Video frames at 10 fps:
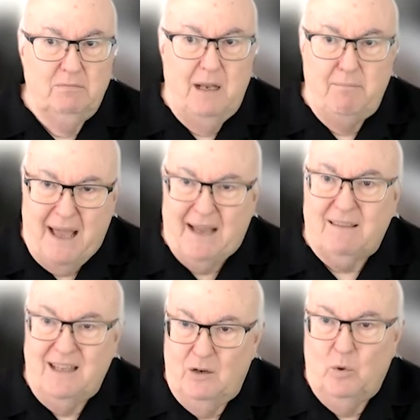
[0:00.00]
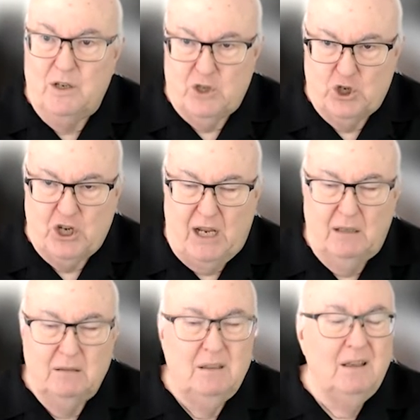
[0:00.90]
And back then it was a
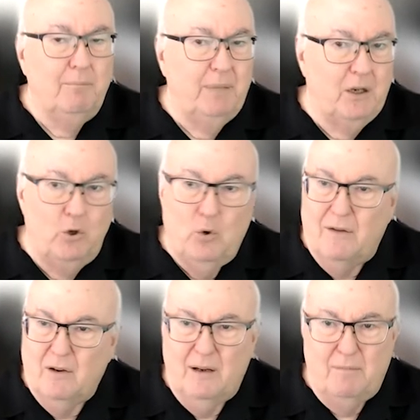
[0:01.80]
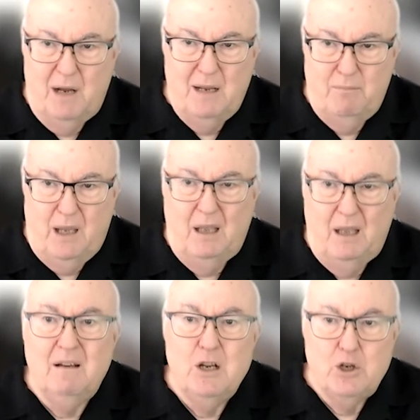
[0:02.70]
she. But whoever it might
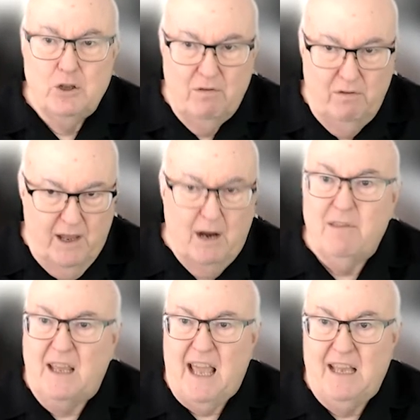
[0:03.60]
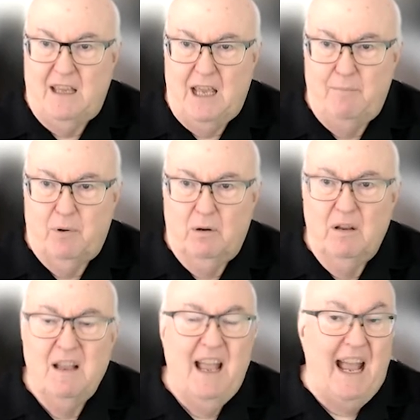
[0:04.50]
be, they're the gatekeeper.
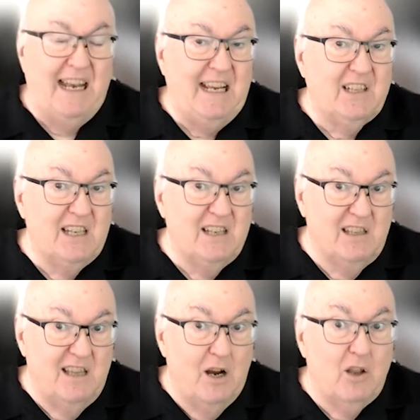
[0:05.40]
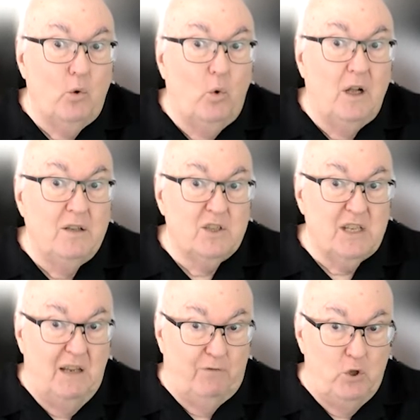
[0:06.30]
And he says, they're the
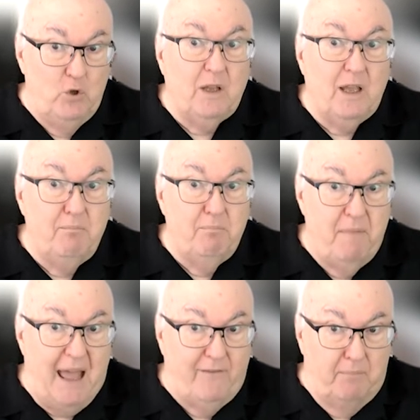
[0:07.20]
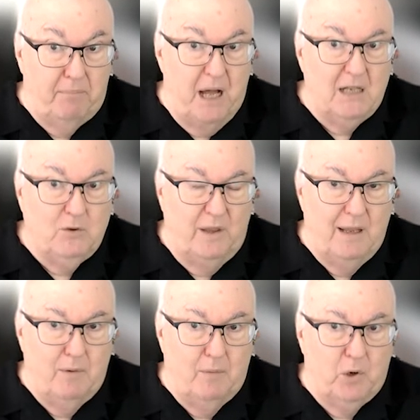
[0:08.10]
ones, if you can have a bond with
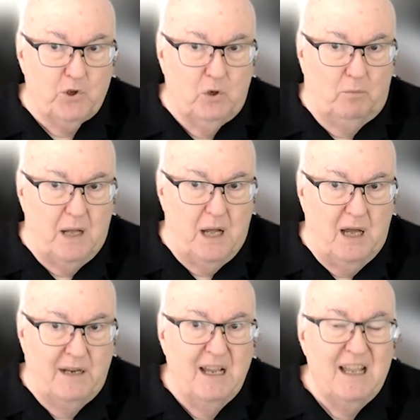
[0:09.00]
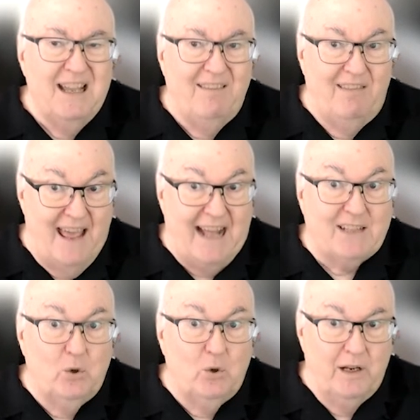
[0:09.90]
them, a personal bond,
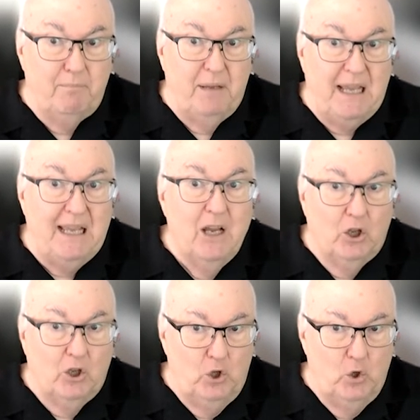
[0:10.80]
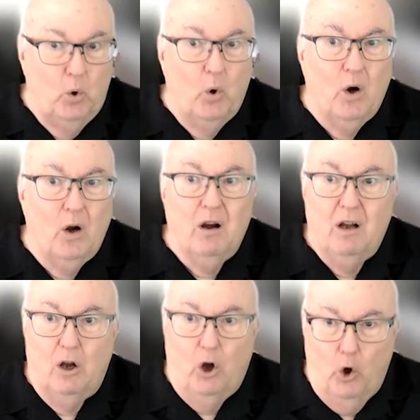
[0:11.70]
that's going to be your
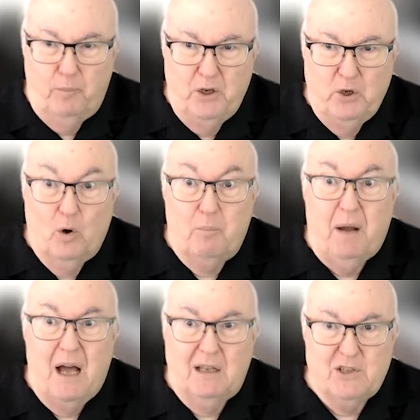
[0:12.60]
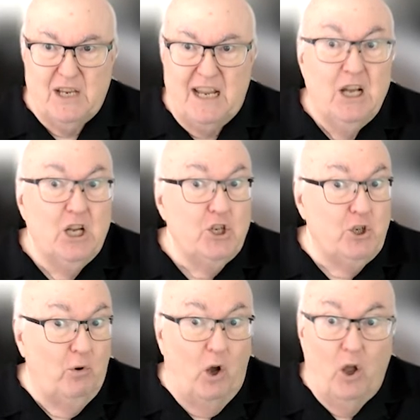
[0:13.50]
open door policy
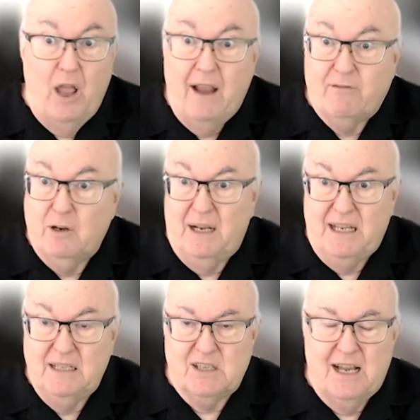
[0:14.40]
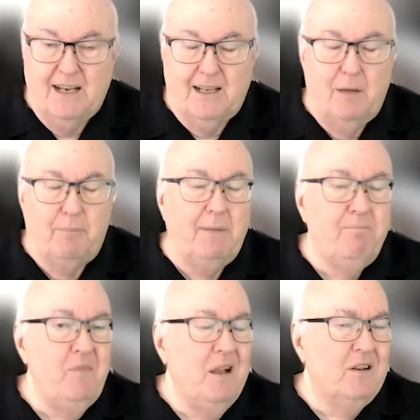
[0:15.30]
to everybody inside a company.
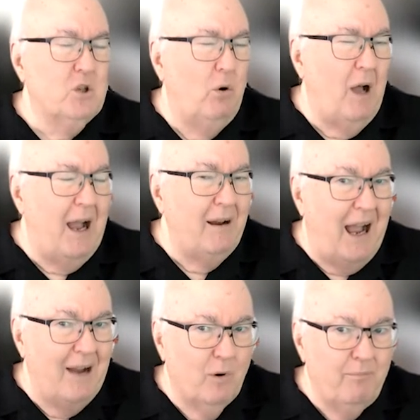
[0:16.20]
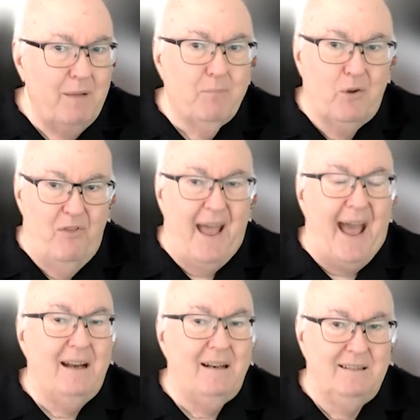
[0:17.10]
So I remember
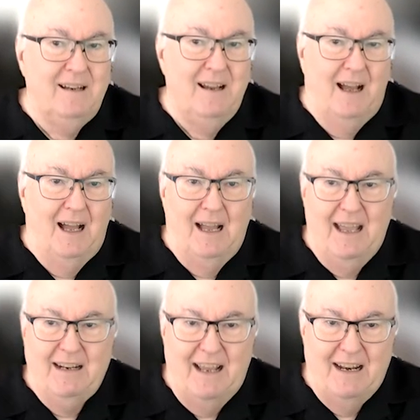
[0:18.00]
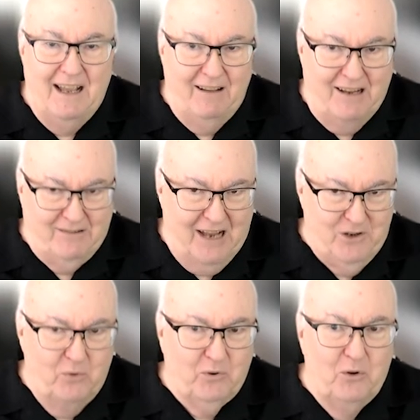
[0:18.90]
that. And I
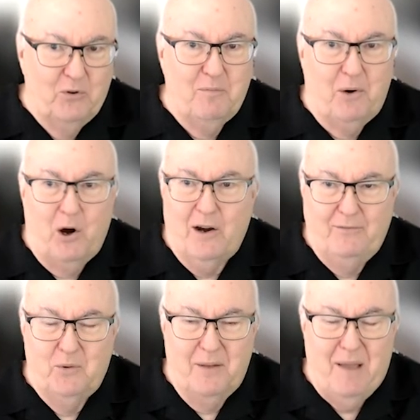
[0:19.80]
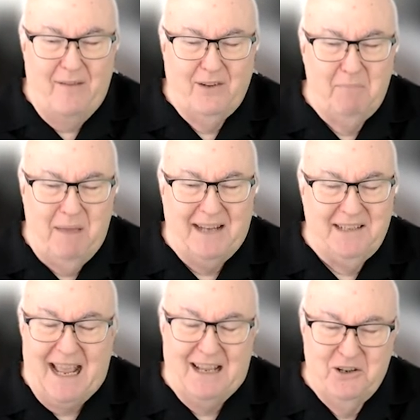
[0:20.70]
don't go to the bar, even when I'm having a bad
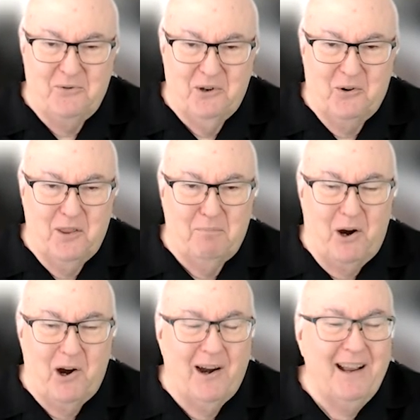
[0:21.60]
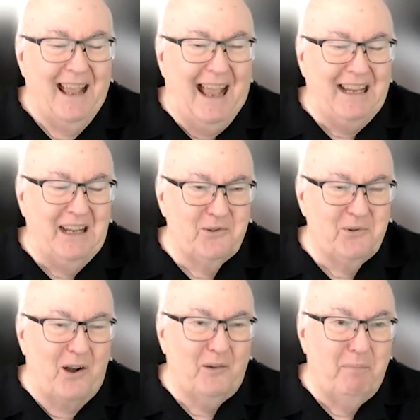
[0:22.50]
day. I don't go to the bar and get drunk.